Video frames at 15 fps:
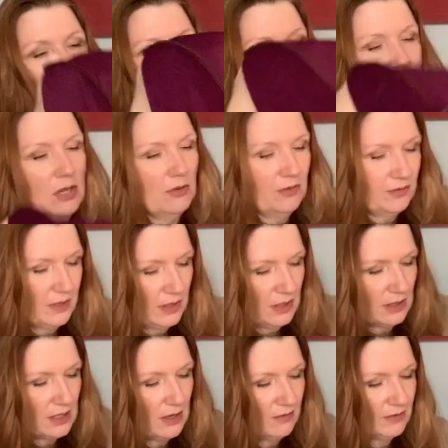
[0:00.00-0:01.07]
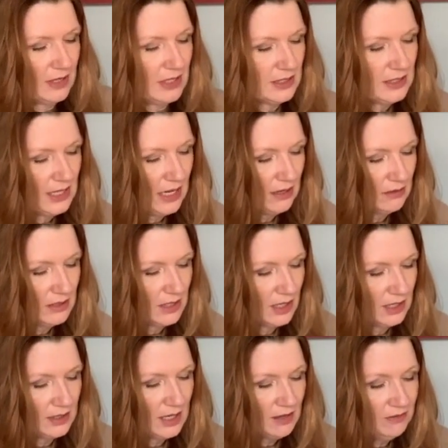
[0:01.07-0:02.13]
as soft and as lovely as the
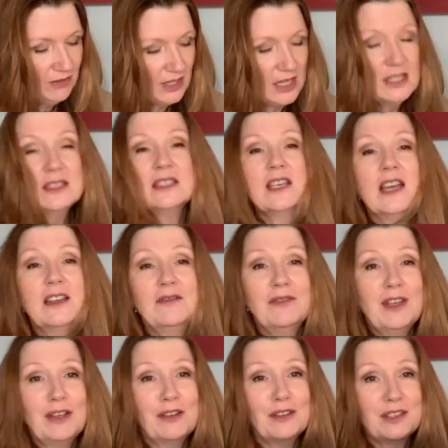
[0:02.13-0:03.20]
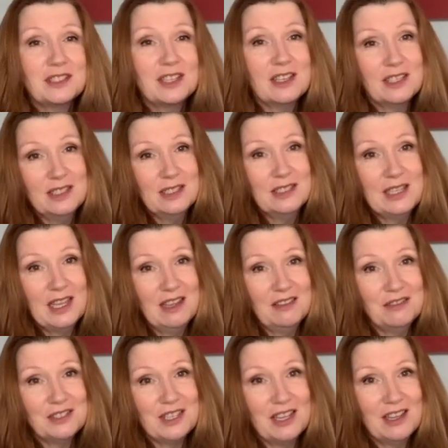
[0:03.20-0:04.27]
outside. If the inside felt as nice as the
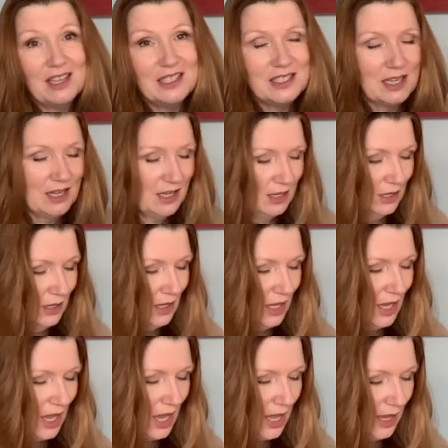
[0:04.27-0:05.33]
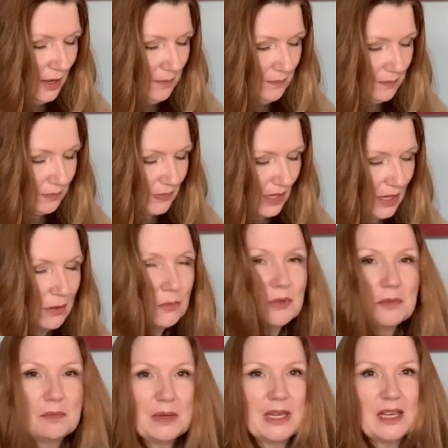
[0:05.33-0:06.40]
outside, um, it
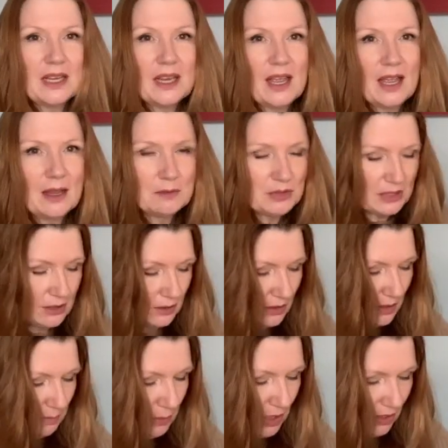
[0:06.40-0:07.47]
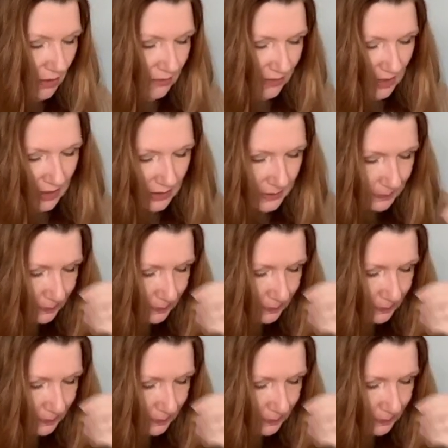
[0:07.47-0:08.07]
would be absolutely perfect.